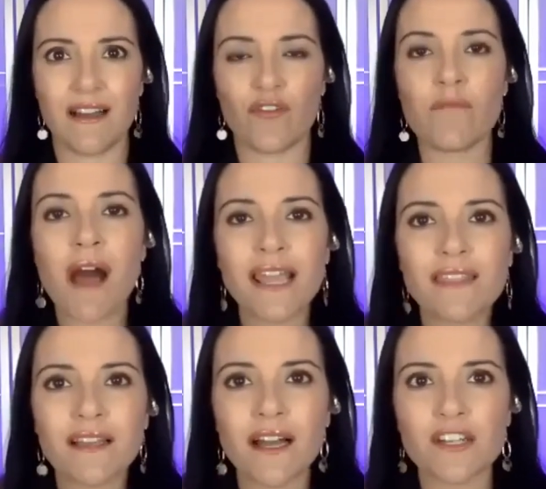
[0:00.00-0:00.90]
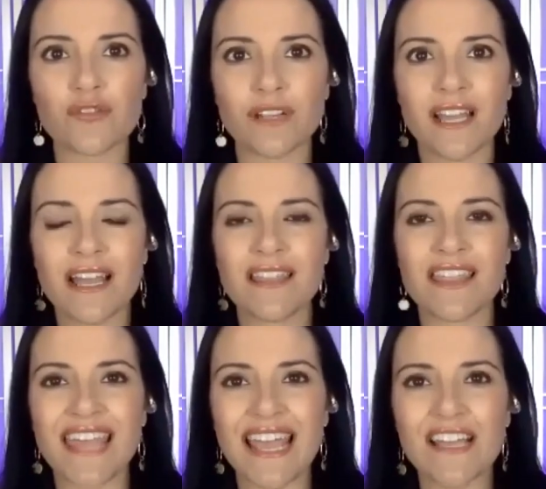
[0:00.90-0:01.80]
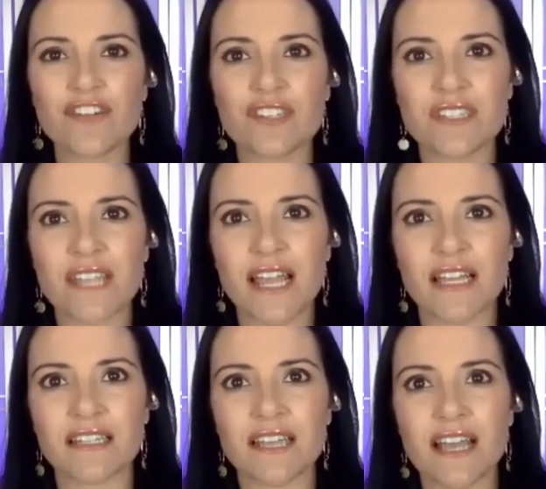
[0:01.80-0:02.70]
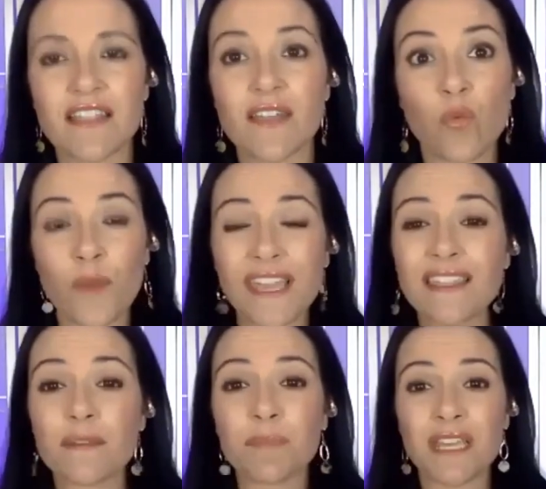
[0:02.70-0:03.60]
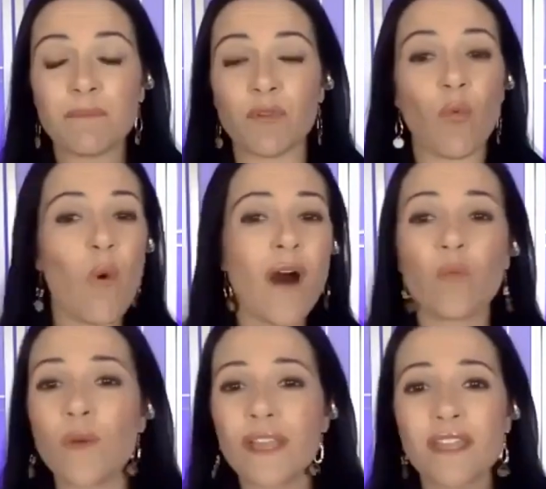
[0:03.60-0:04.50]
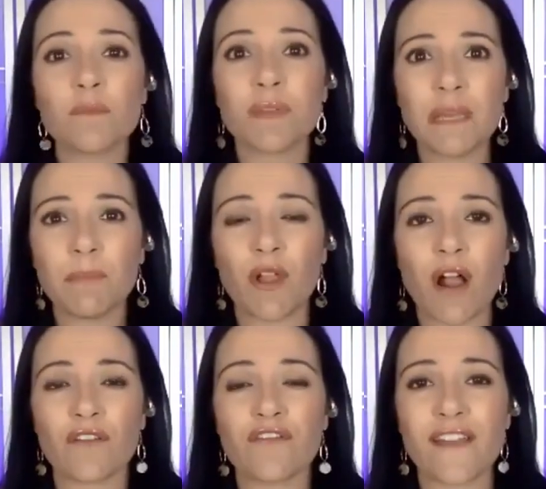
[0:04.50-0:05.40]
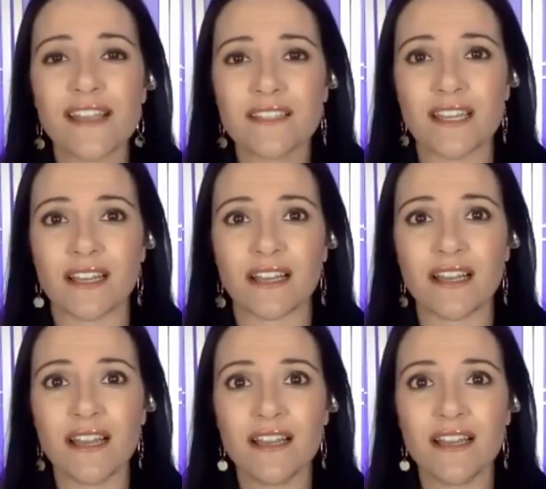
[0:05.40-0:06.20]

Remind the country that they understand that we the people, what we the people are facing,